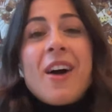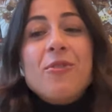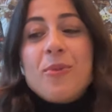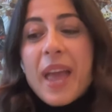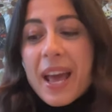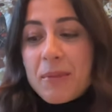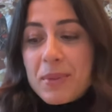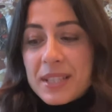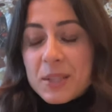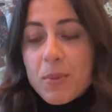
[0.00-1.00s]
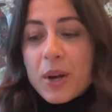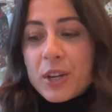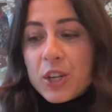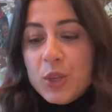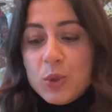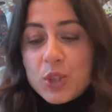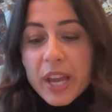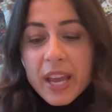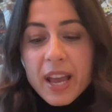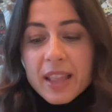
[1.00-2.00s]
enough, we had a business partner,
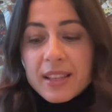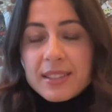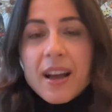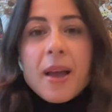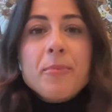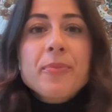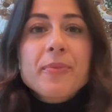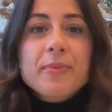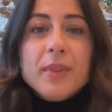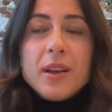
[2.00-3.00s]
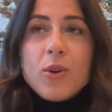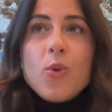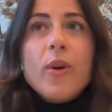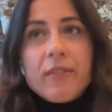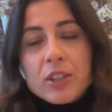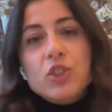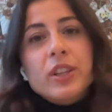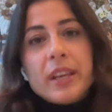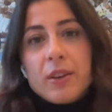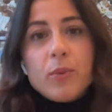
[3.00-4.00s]
UJ, at the time, who
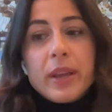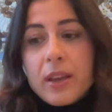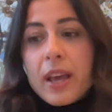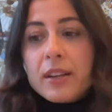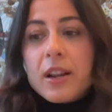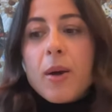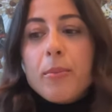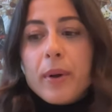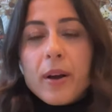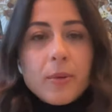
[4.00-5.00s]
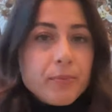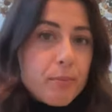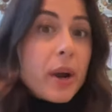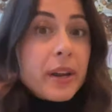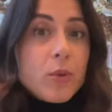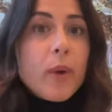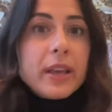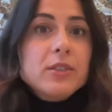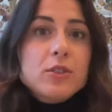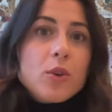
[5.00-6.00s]
eventually we ended up parting
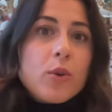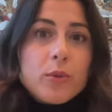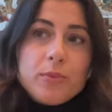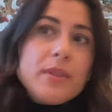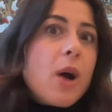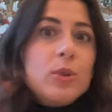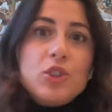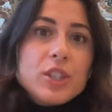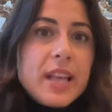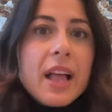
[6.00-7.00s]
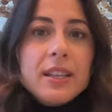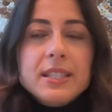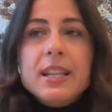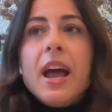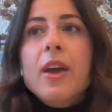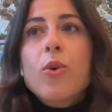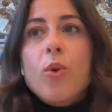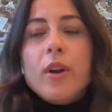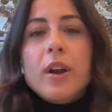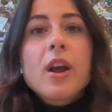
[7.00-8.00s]
ways. So now it's just Alex and I
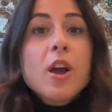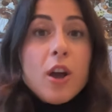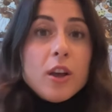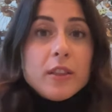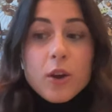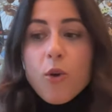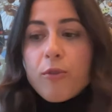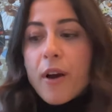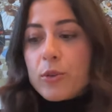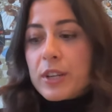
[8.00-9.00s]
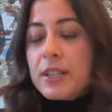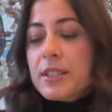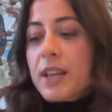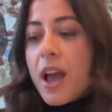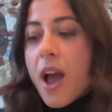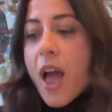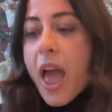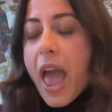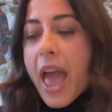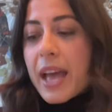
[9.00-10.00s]
who are the co-founders.
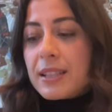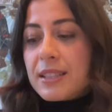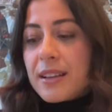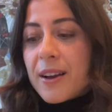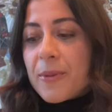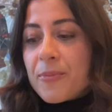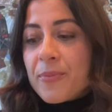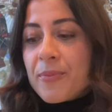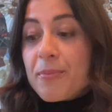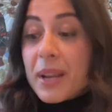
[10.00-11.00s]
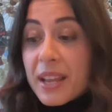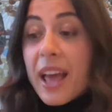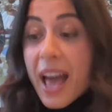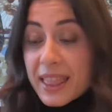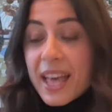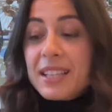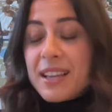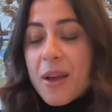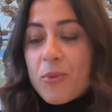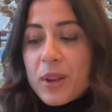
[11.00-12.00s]
And but at that
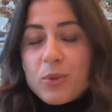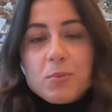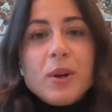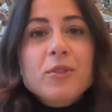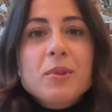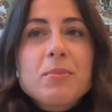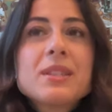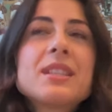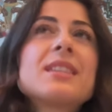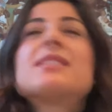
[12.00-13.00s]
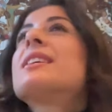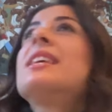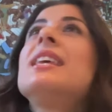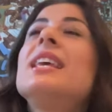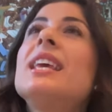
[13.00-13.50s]
time, when he was part of the business,